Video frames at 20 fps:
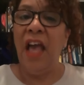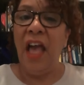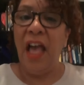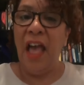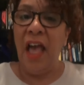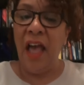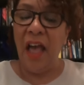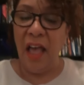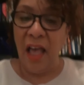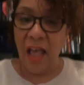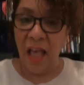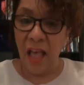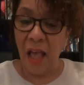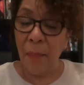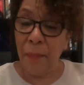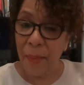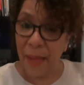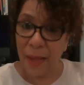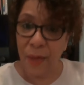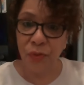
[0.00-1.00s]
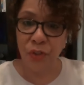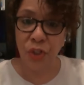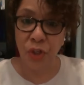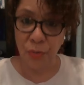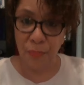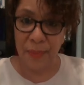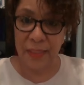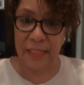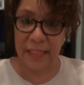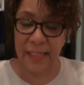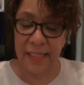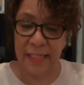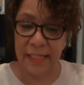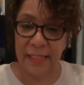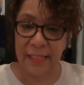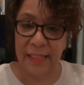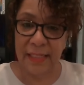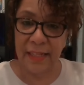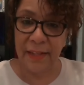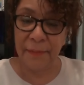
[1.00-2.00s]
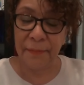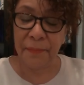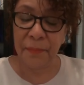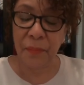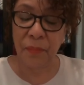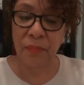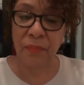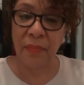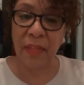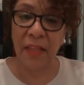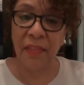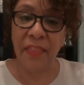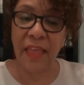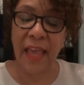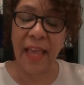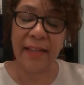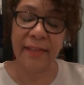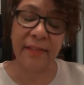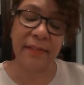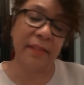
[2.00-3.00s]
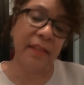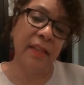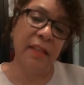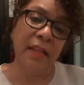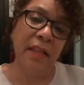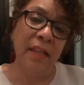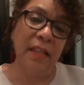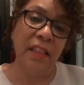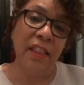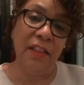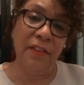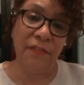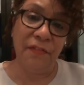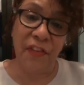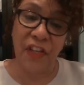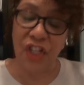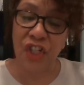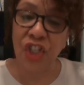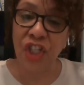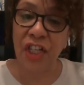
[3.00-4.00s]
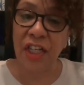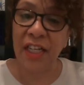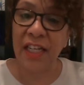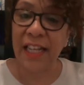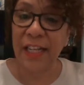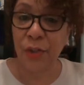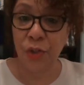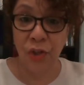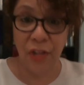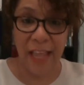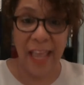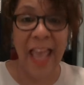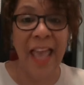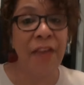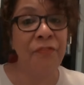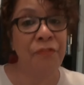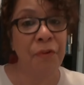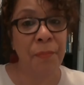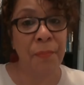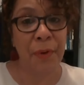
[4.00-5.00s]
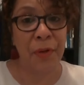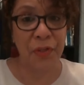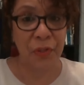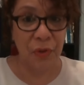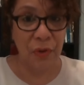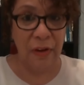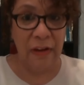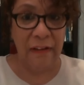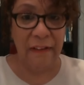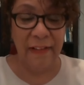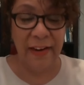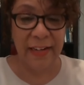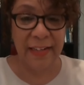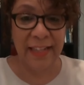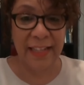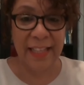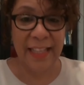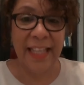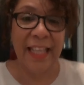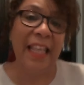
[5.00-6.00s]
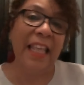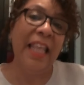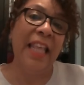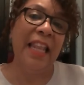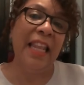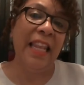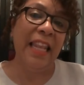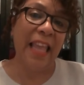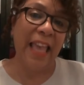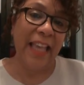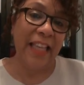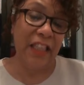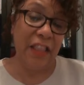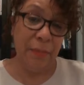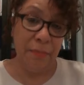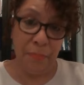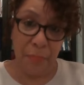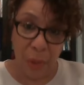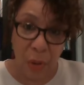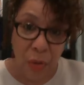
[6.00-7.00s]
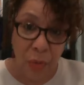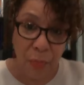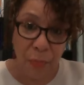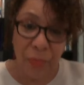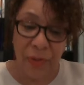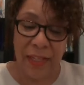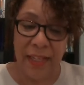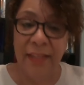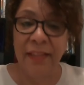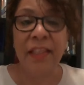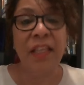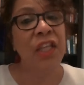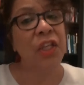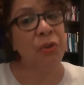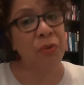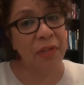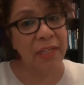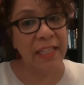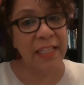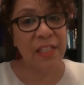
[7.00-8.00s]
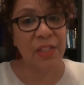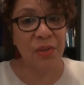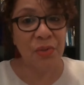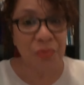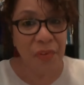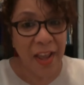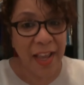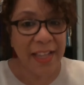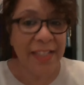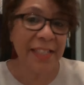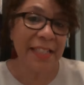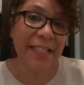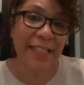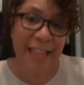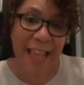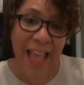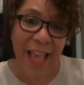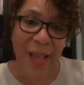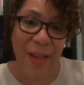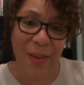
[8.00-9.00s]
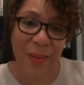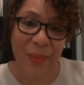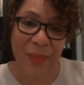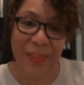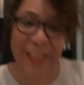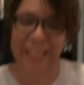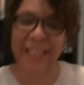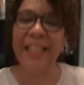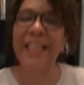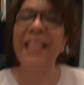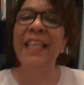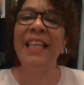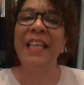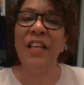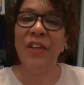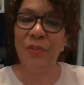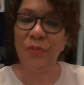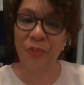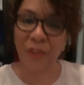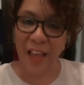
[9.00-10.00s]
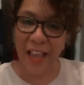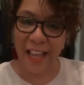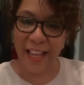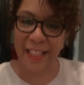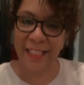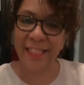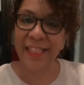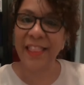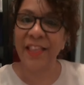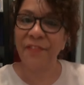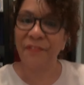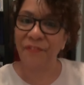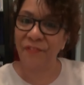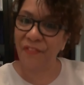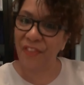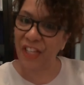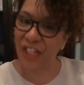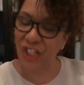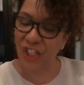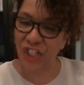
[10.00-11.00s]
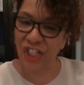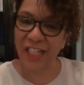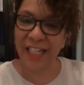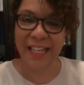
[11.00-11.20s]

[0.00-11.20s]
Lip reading: about your business, that the vision that you have upon your heart, like the blueprint, you need to write it down. Write the vision